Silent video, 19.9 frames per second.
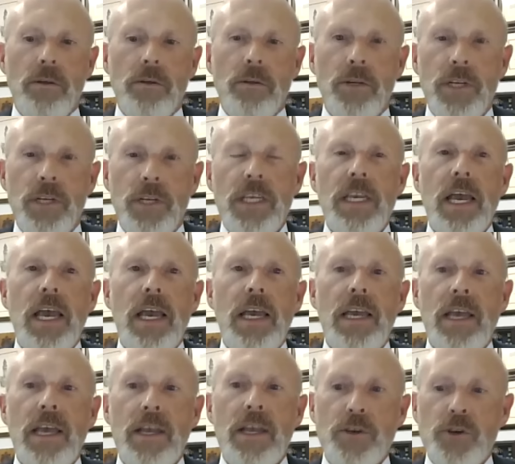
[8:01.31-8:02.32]
the
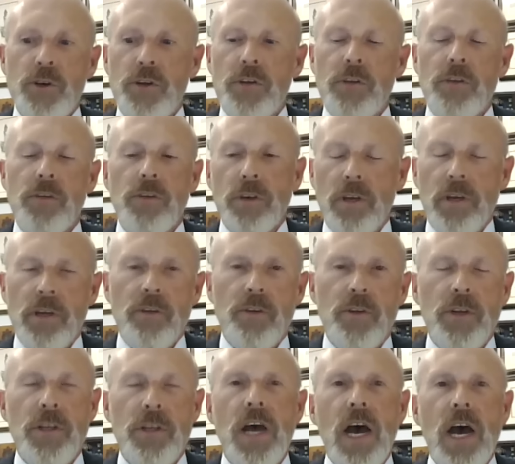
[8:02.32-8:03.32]
DEA agent
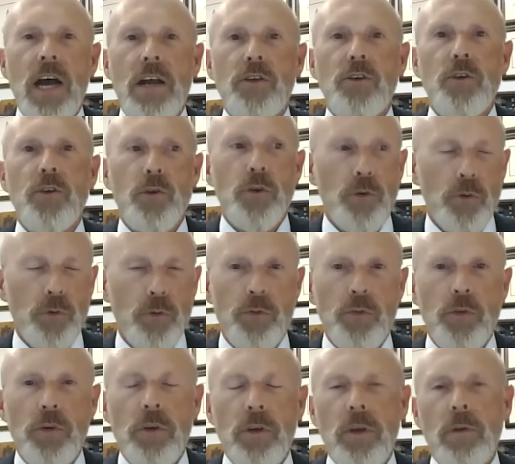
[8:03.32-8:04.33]
did not
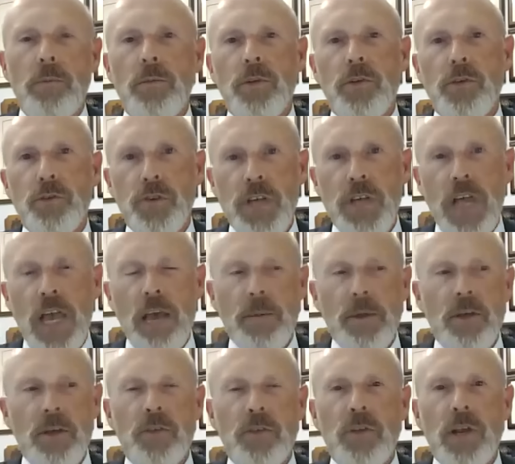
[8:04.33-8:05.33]
use Mr.
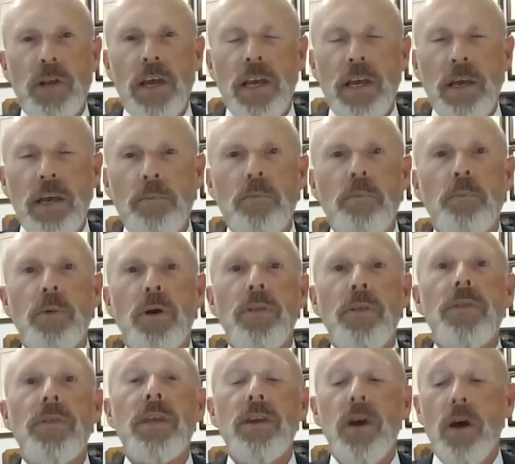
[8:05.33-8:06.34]
Samia's name,
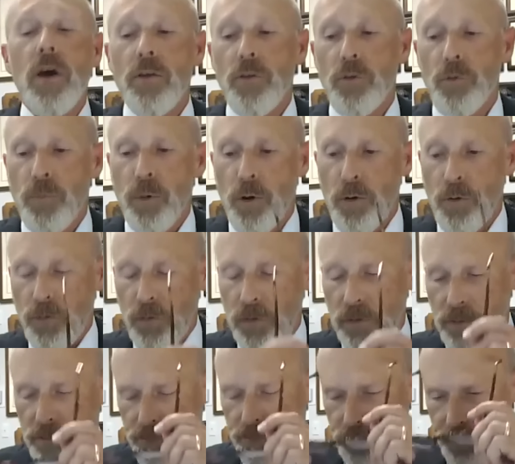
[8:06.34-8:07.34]
but the other person.